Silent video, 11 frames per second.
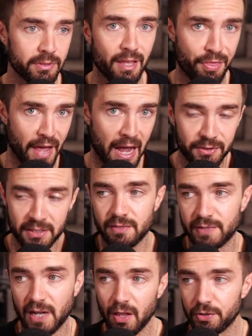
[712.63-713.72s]
thousands of
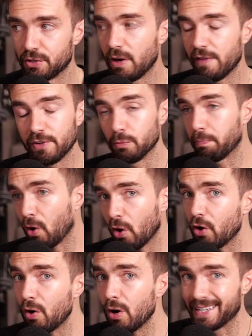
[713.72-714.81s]
dollars in revenue
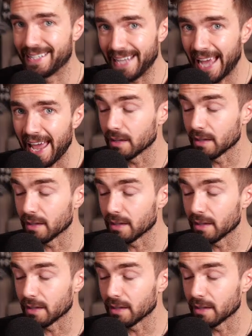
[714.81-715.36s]
per day.